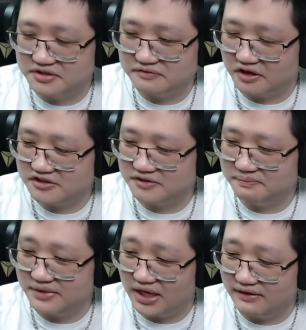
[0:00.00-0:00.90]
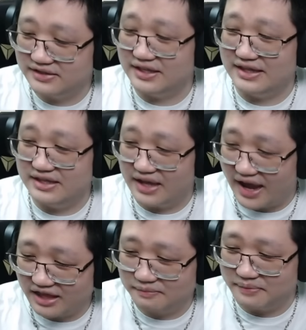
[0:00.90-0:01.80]
fraudulent behavior, is it
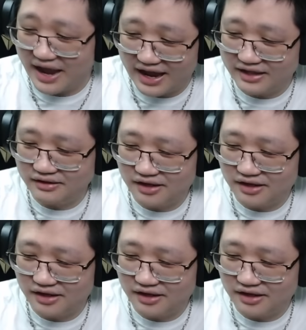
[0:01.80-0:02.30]
that bad?